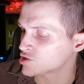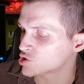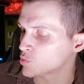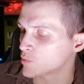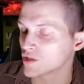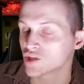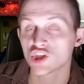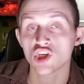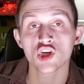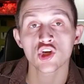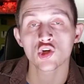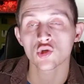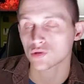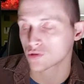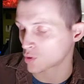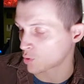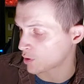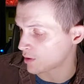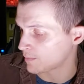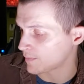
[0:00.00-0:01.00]
to eternal
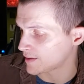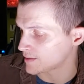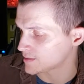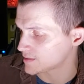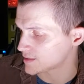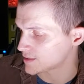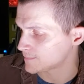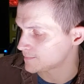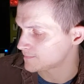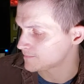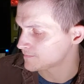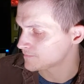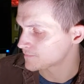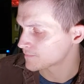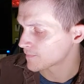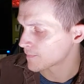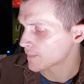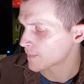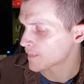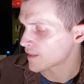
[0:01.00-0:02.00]
torment.
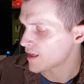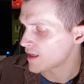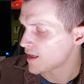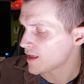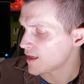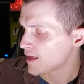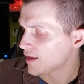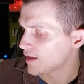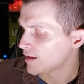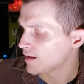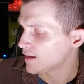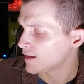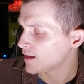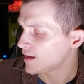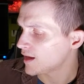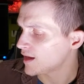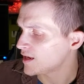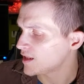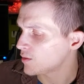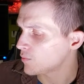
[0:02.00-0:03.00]

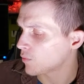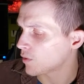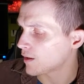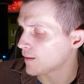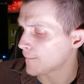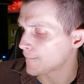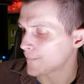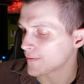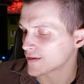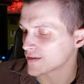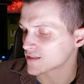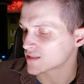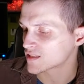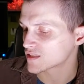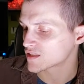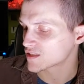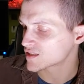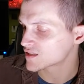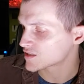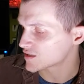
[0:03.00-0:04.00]
Anyone but a
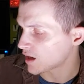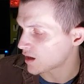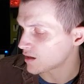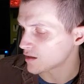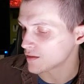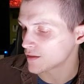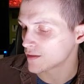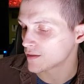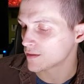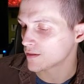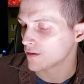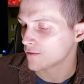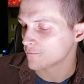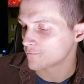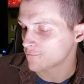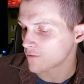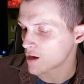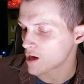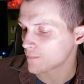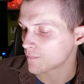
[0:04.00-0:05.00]
stolid
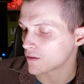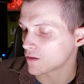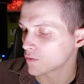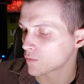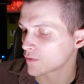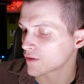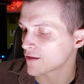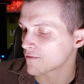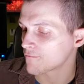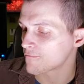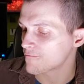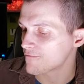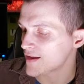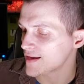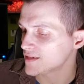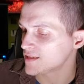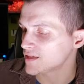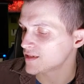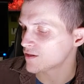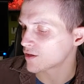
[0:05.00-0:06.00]
farmer would have
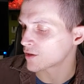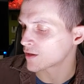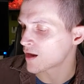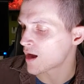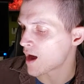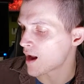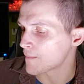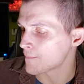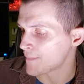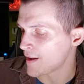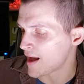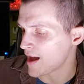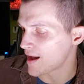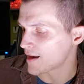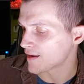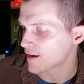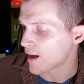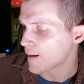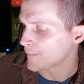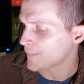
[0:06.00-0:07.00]
fainted or gone
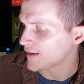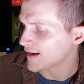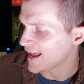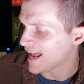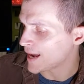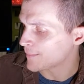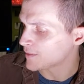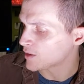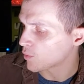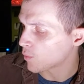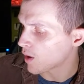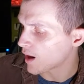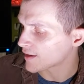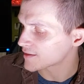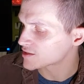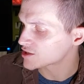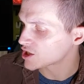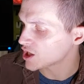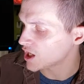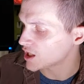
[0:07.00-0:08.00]
mad, but Amy
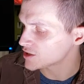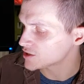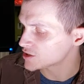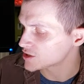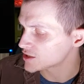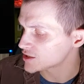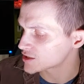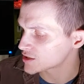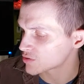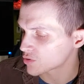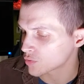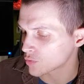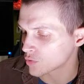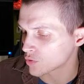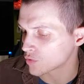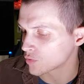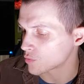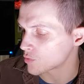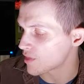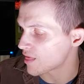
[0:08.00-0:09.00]
walked conscious
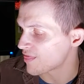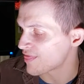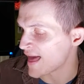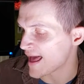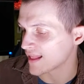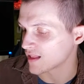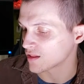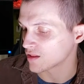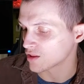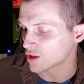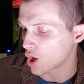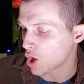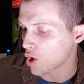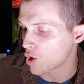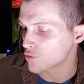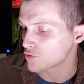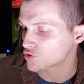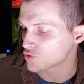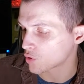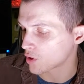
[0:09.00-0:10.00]
through that
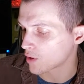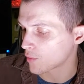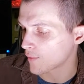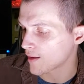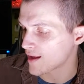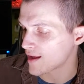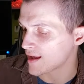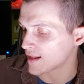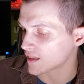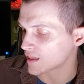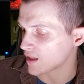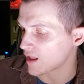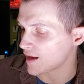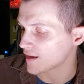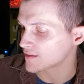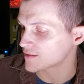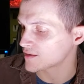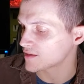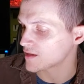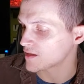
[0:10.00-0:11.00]
low doorway and
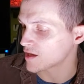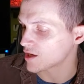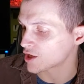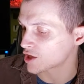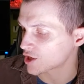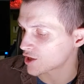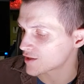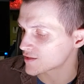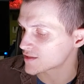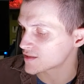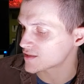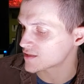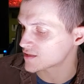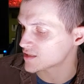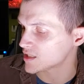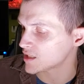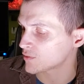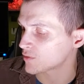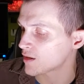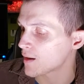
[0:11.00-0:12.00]
locked the accursed
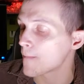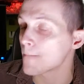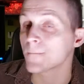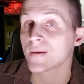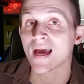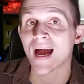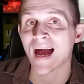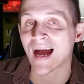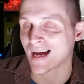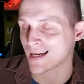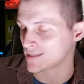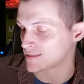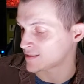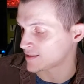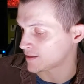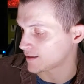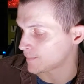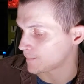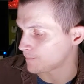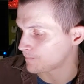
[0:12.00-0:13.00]
secret behind
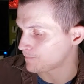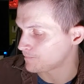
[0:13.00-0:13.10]
him.